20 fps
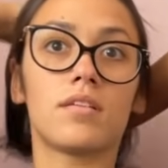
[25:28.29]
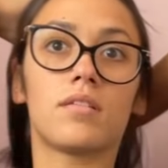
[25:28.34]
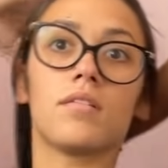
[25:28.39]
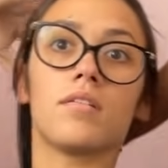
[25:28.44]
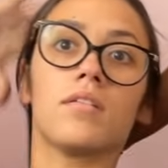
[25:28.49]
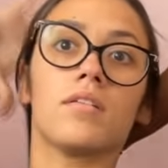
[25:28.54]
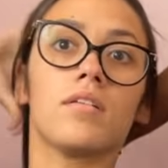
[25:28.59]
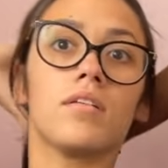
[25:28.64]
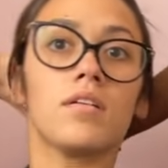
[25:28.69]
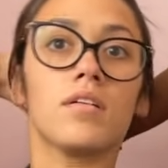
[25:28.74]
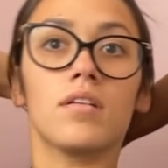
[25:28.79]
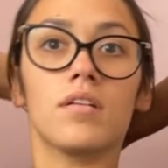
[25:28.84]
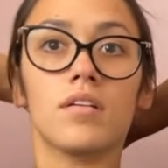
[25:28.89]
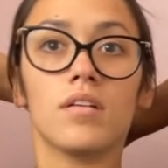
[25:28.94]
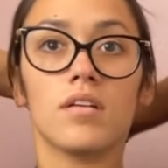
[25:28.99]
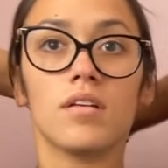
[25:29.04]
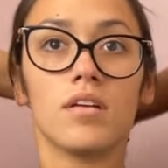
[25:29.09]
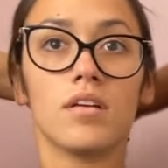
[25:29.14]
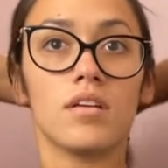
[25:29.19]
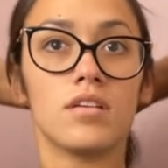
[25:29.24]

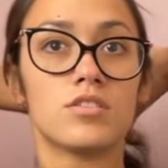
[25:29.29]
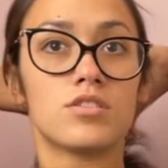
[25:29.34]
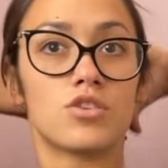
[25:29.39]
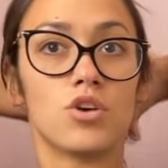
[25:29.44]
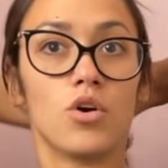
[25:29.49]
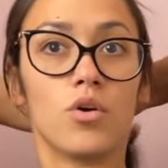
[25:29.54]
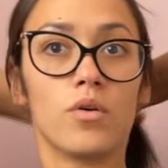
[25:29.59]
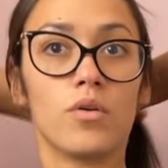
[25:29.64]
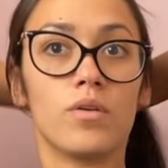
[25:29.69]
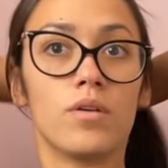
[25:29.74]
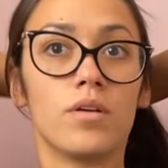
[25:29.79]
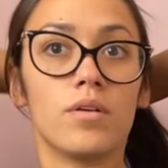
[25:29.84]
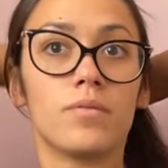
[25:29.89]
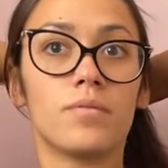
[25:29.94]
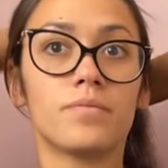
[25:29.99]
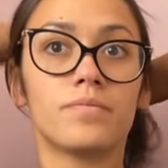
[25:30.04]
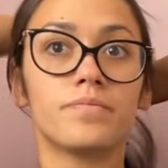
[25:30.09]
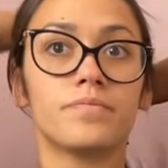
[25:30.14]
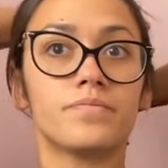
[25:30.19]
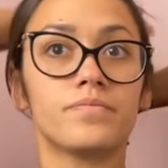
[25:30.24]

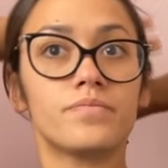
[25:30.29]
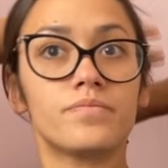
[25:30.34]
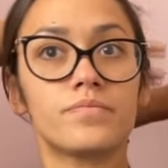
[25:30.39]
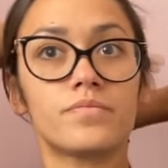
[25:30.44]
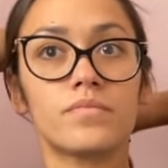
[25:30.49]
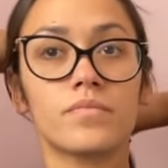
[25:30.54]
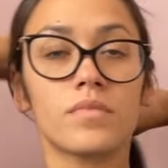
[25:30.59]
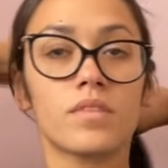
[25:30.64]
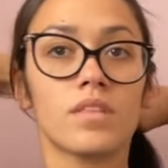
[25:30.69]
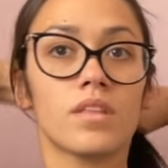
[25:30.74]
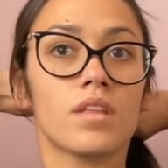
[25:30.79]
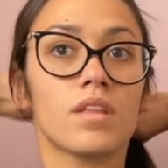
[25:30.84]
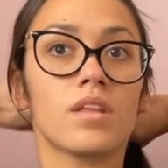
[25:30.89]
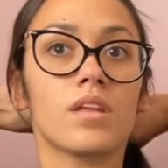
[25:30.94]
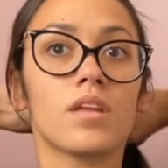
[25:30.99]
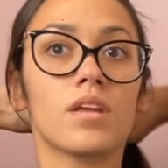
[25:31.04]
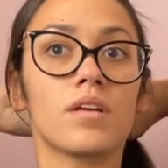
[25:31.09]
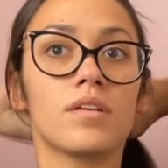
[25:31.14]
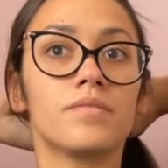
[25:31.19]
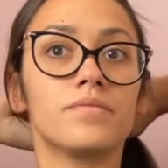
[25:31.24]

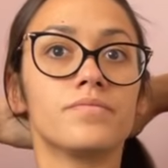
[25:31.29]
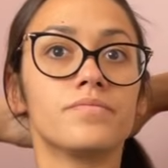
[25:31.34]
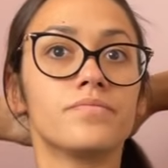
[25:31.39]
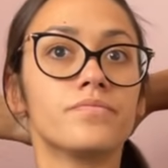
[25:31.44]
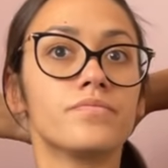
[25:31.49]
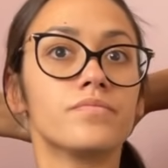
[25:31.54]
The person shown says nothing.